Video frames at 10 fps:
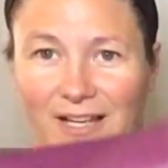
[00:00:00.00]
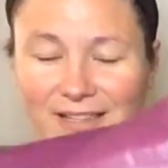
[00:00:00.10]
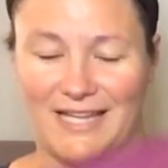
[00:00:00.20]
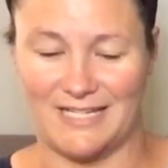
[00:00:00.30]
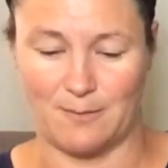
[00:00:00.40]

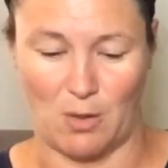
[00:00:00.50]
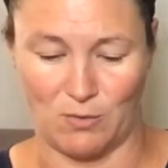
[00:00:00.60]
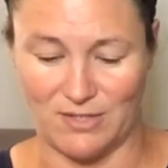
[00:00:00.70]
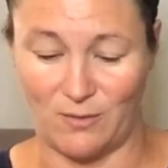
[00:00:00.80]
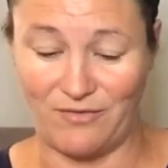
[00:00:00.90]
uh, like
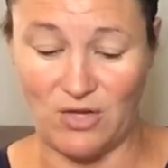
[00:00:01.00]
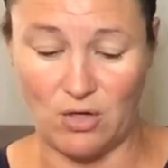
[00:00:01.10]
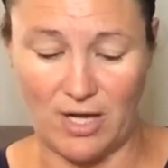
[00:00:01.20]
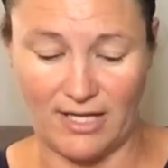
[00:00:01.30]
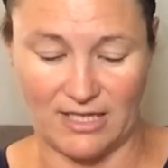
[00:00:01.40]
smoke. So if
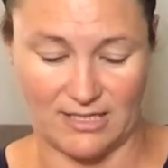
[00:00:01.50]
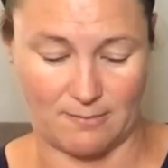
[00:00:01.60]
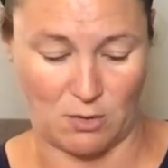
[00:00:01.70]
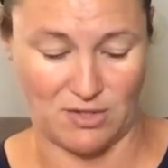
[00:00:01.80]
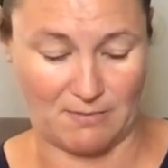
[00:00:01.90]
you know how to get
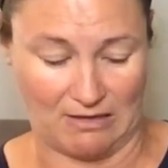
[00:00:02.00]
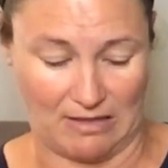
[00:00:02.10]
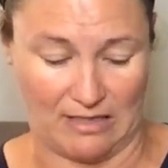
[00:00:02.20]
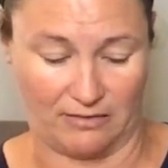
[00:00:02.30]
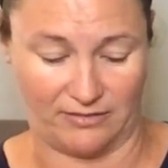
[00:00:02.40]
smoke
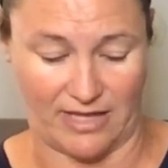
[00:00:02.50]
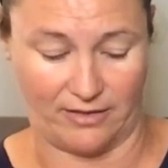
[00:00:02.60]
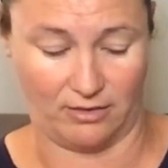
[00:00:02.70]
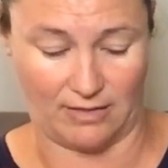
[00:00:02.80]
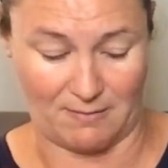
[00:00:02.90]
smell out of
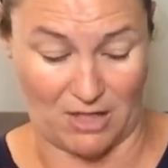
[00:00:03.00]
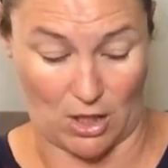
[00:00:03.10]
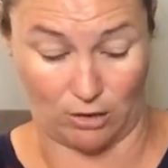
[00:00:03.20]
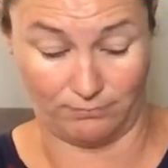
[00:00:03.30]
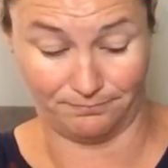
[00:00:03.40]
leather, let me
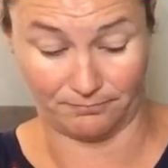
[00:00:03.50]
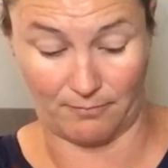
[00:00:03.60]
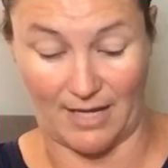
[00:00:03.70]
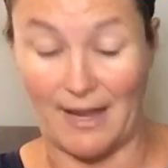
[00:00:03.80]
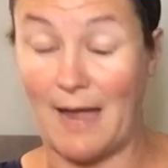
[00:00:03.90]
know.
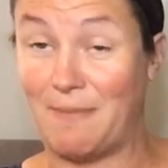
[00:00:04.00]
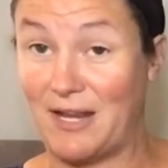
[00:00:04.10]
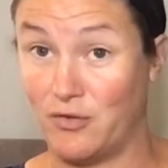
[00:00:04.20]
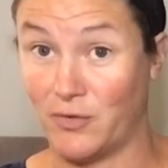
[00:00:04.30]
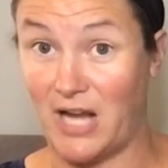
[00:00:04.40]
I
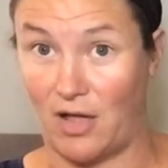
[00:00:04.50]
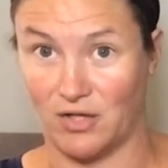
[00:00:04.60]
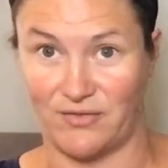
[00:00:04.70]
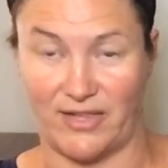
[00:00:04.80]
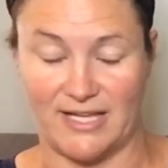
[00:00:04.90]
paid
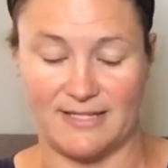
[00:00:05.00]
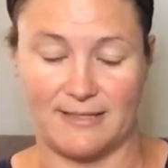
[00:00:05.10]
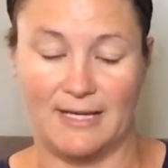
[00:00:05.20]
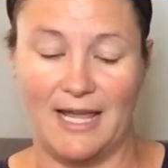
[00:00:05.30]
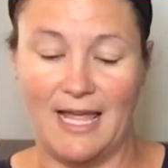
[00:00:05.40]
$3 for
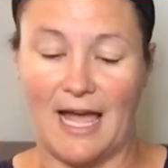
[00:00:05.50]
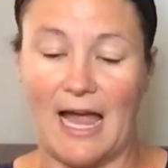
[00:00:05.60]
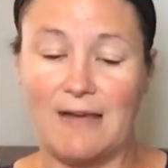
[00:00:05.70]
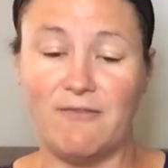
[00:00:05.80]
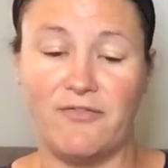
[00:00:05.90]
this.
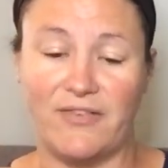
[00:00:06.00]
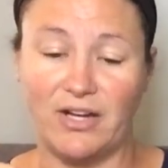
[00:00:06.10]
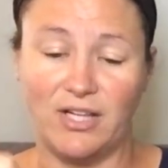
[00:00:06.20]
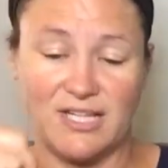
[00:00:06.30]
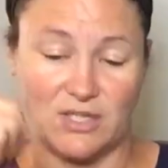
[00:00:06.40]
I am
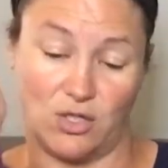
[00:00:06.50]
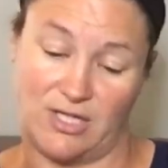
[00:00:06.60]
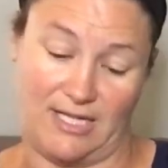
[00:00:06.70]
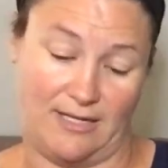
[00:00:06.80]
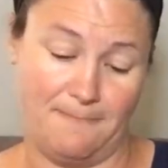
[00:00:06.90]
fairly
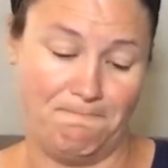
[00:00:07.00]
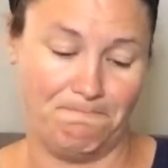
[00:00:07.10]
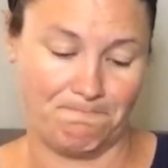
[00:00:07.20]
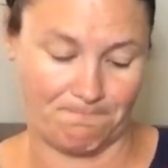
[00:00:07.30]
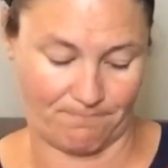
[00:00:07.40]
certain,
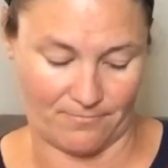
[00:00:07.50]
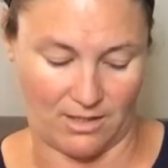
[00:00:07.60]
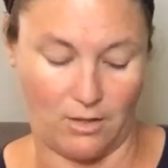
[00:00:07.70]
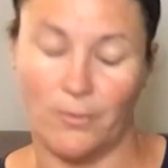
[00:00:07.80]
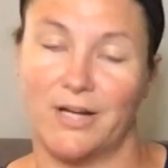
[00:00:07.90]

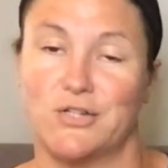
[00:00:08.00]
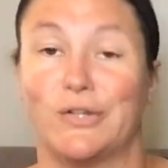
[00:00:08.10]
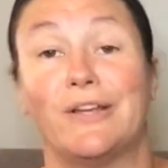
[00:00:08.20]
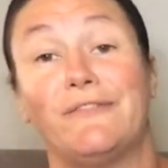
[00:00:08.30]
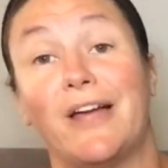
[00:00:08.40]
you know what I
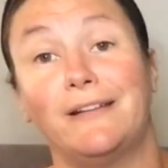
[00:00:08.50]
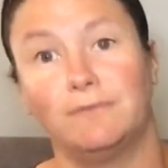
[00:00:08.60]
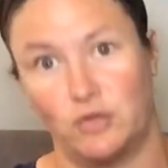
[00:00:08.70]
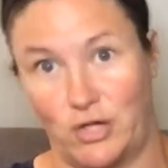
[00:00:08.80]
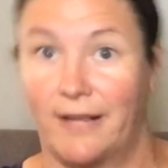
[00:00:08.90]
should not have
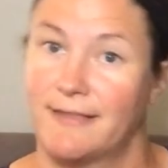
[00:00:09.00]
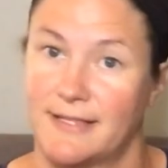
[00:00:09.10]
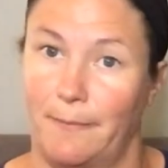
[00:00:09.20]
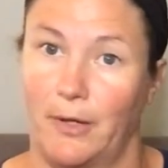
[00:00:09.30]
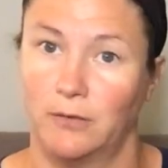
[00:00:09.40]
done? Check
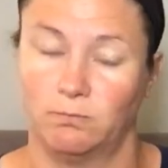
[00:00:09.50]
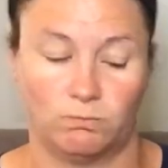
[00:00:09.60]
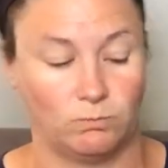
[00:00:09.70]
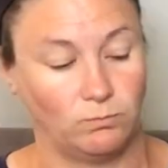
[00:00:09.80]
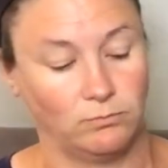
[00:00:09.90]
the zipper.
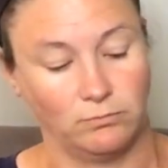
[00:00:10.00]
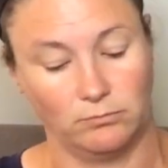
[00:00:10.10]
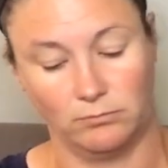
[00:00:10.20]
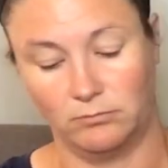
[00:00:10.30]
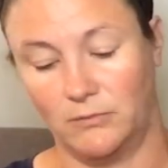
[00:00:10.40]

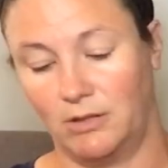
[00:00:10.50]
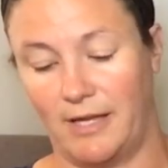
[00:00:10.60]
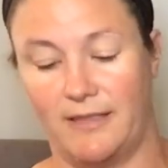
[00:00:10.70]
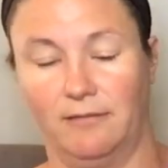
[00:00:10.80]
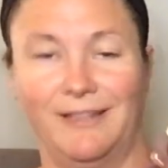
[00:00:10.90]

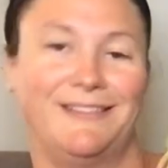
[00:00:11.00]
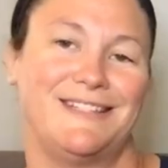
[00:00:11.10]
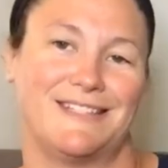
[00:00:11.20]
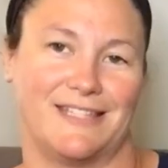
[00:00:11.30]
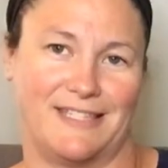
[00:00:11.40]
Okay, at
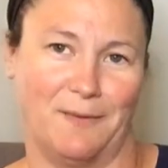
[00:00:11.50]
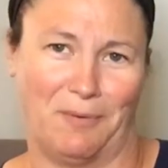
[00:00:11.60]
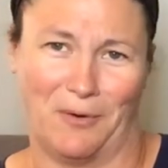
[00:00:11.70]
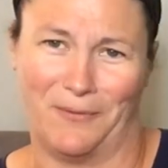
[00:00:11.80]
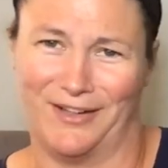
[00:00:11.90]
least the
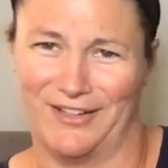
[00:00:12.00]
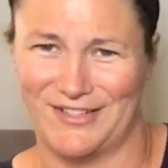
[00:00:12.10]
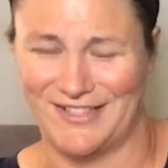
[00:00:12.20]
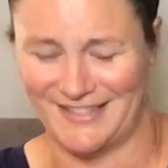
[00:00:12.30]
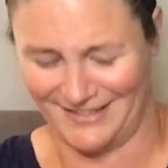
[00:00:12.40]
zipper
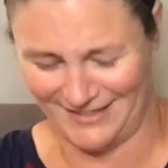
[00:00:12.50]
works.